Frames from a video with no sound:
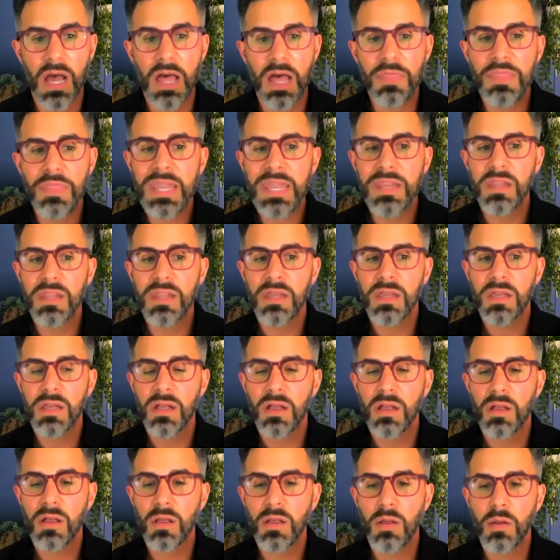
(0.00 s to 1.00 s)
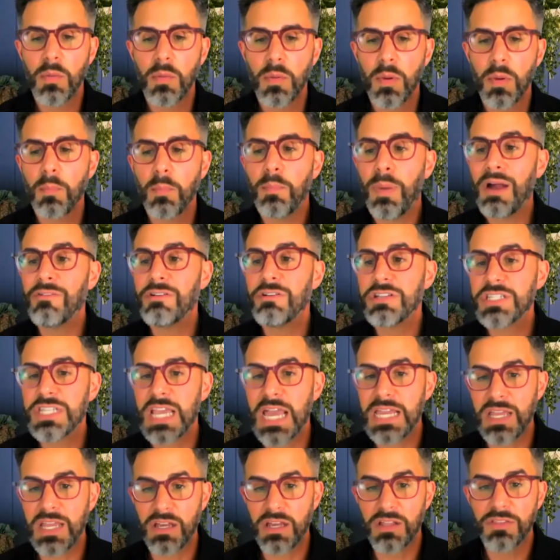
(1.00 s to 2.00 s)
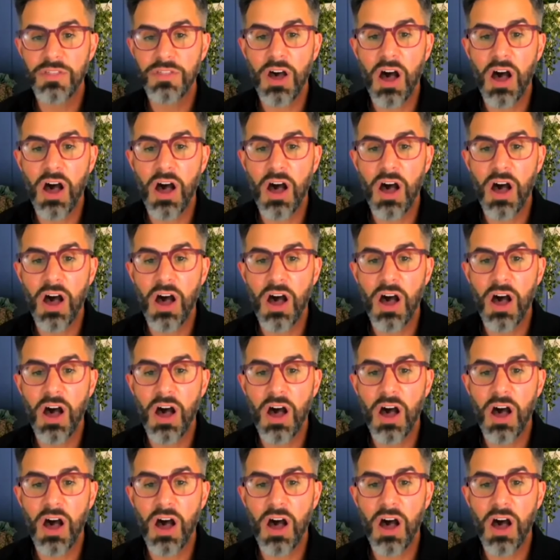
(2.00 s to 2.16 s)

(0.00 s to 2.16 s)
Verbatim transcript: And then by retainer,